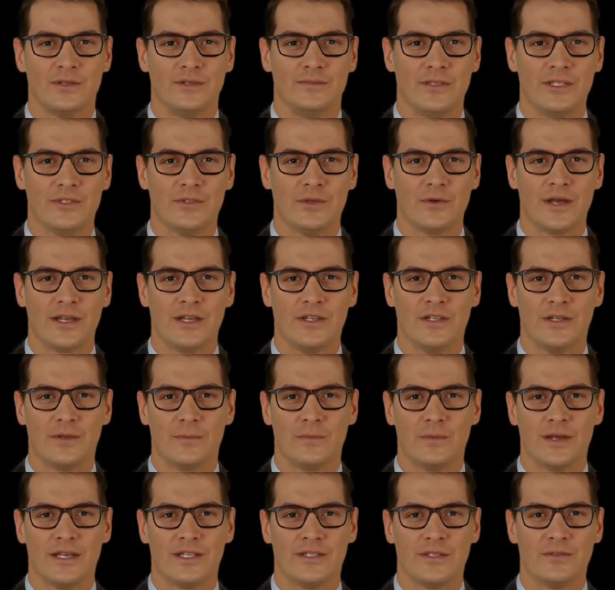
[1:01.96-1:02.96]
the strength of
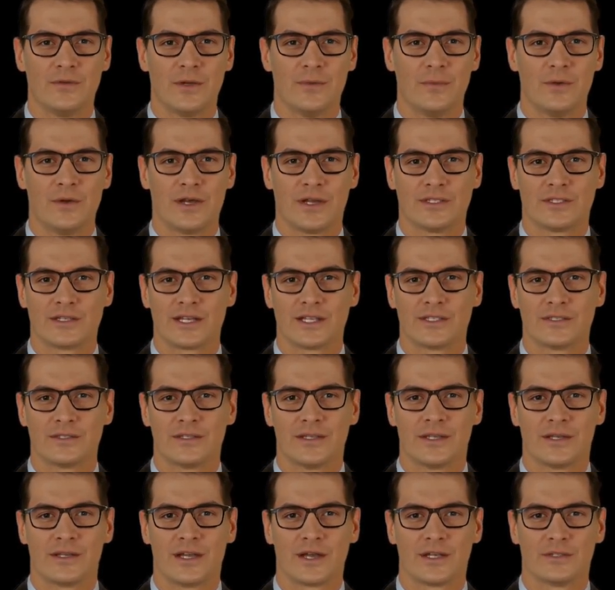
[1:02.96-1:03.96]
peaceful protest
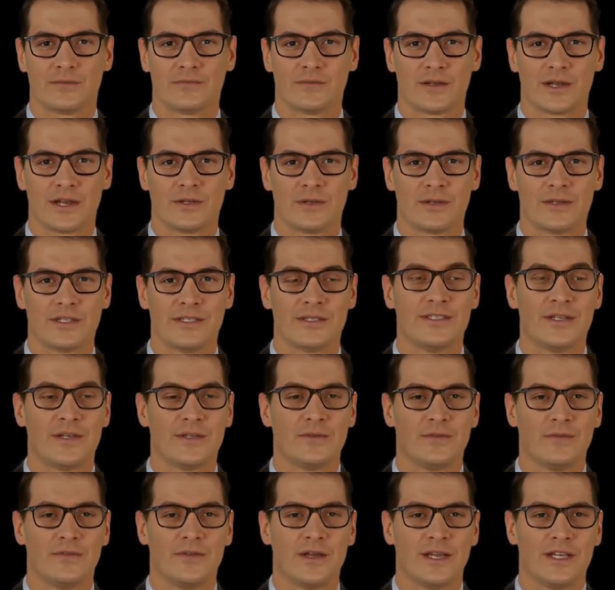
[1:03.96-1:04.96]
and non-violence in the
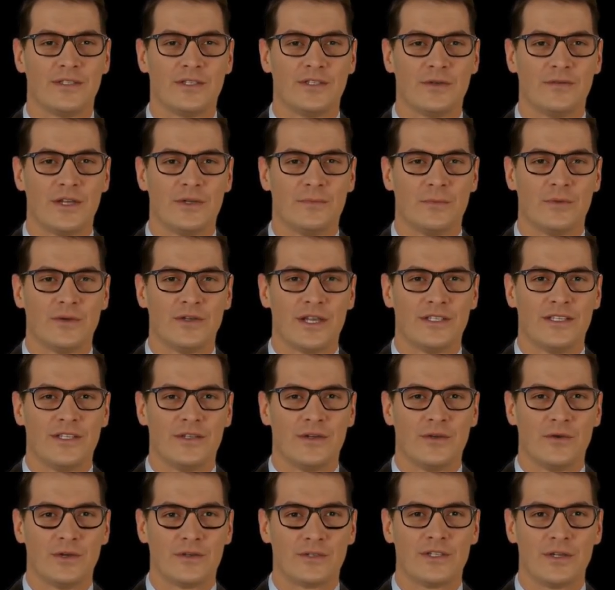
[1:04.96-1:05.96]
face of an
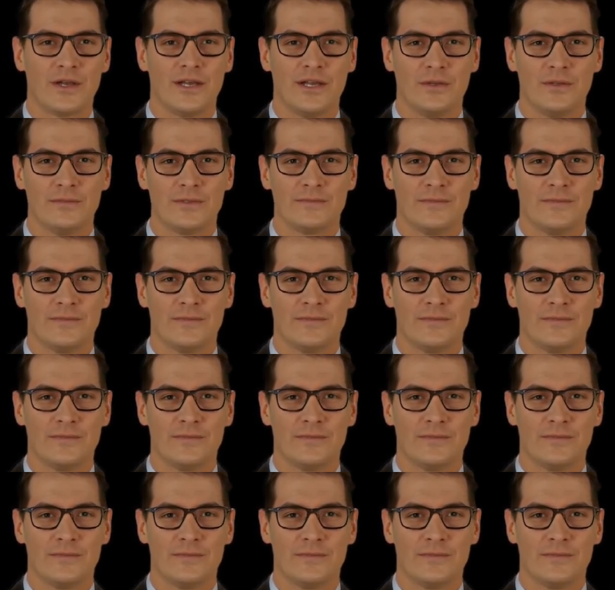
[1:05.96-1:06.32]
oppressive regime,